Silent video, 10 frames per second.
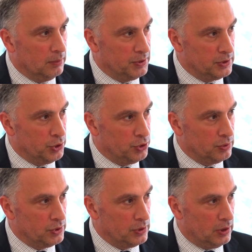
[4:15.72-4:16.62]

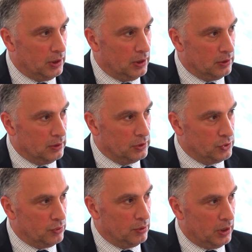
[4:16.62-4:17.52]
positions and a
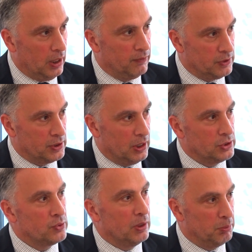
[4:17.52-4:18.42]
stronger
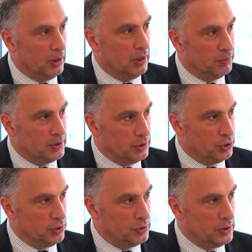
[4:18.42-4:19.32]
emphasis to Armenian
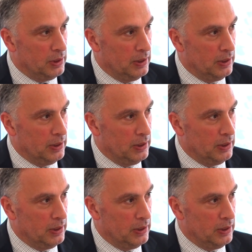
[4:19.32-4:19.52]
positions.